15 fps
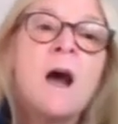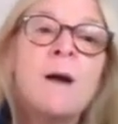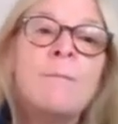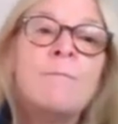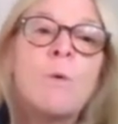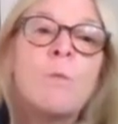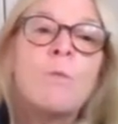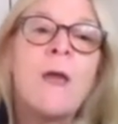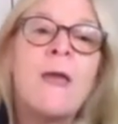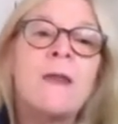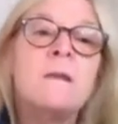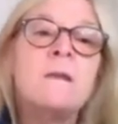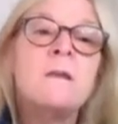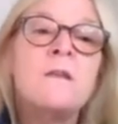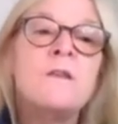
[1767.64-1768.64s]
Um,
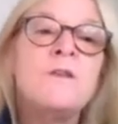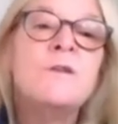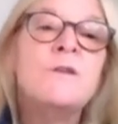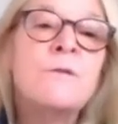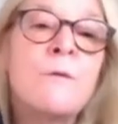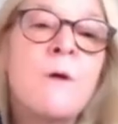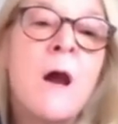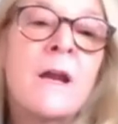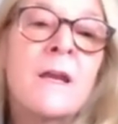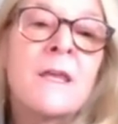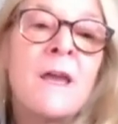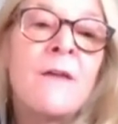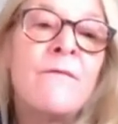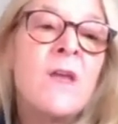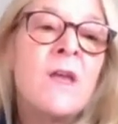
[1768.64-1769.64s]
when you are
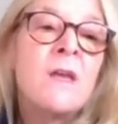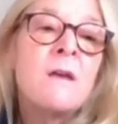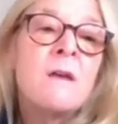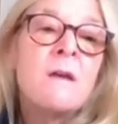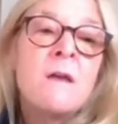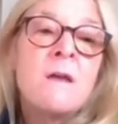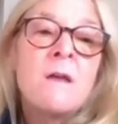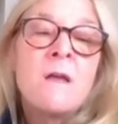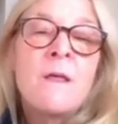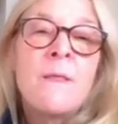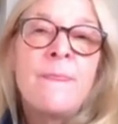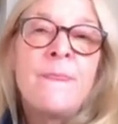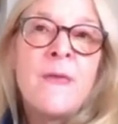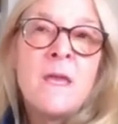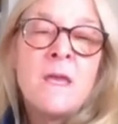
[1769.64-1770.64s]
giving
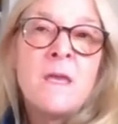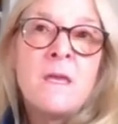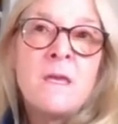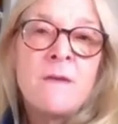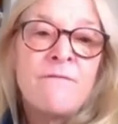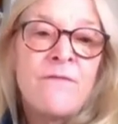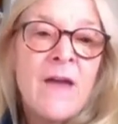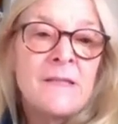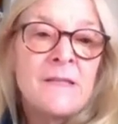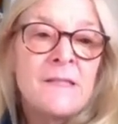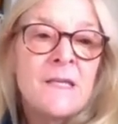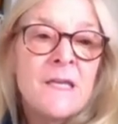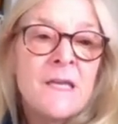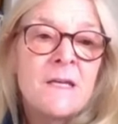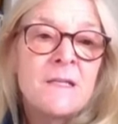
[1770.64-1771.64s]
the
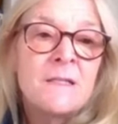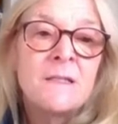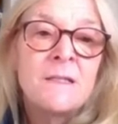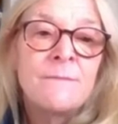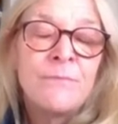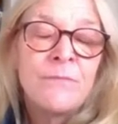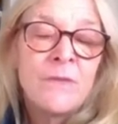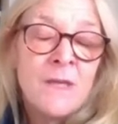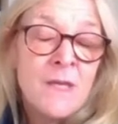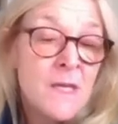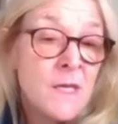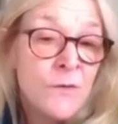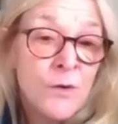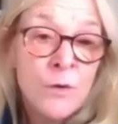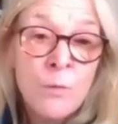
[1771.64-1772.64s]
vesicant,
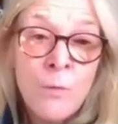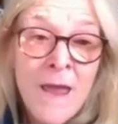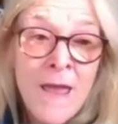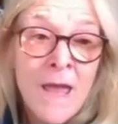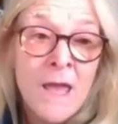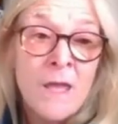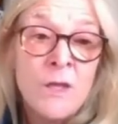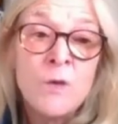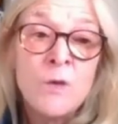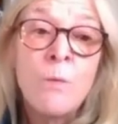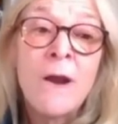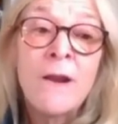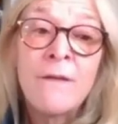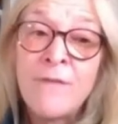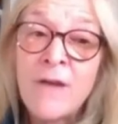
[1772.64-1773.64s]
either way, you
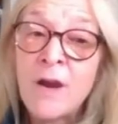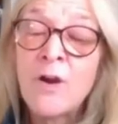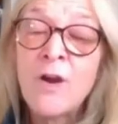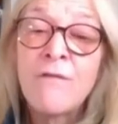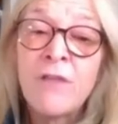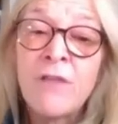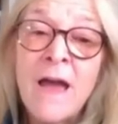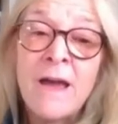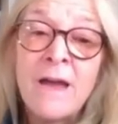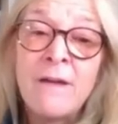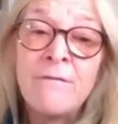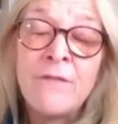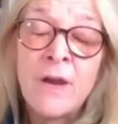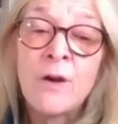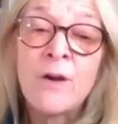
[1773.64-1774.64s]
want to verify
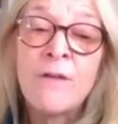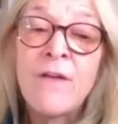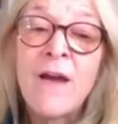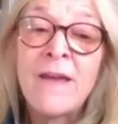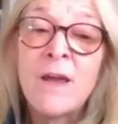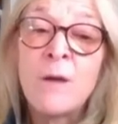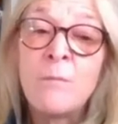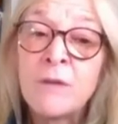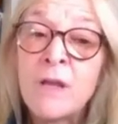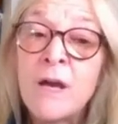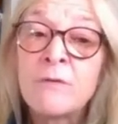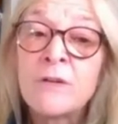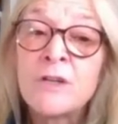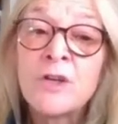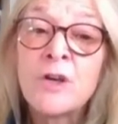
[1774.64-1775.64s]
verify a
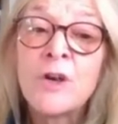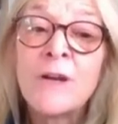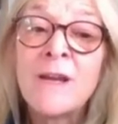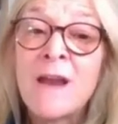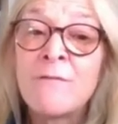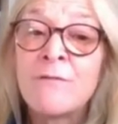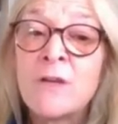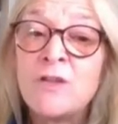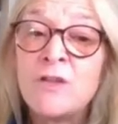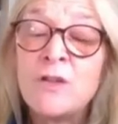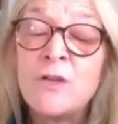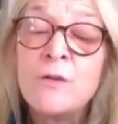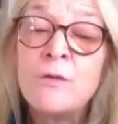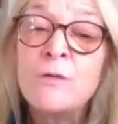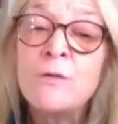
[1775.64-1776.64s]
blood return every
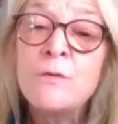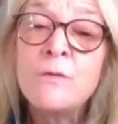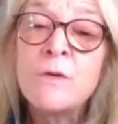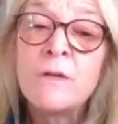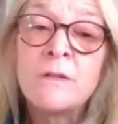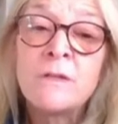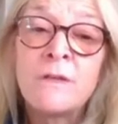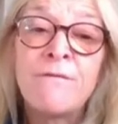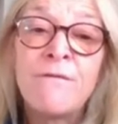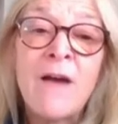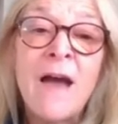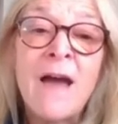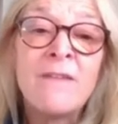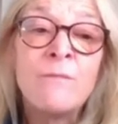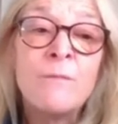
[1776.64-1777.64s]
two to
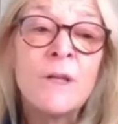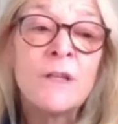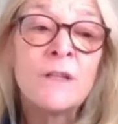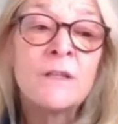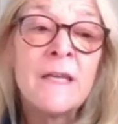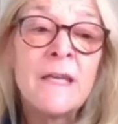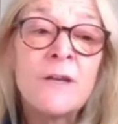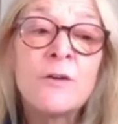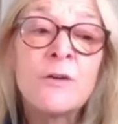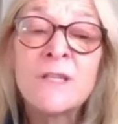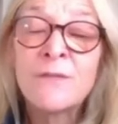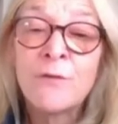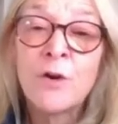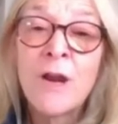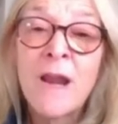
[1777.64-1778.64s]
five
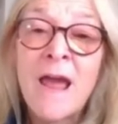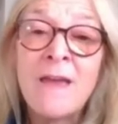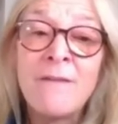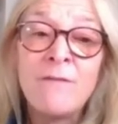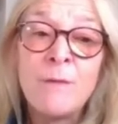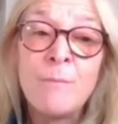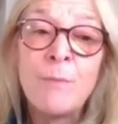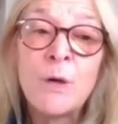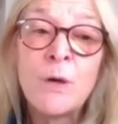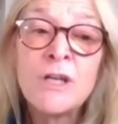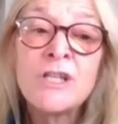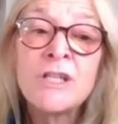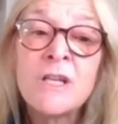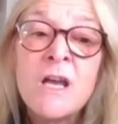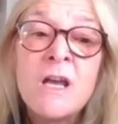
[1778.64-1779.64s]
milliliters for an IV
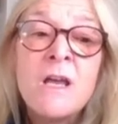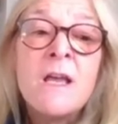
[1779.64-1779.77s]
push,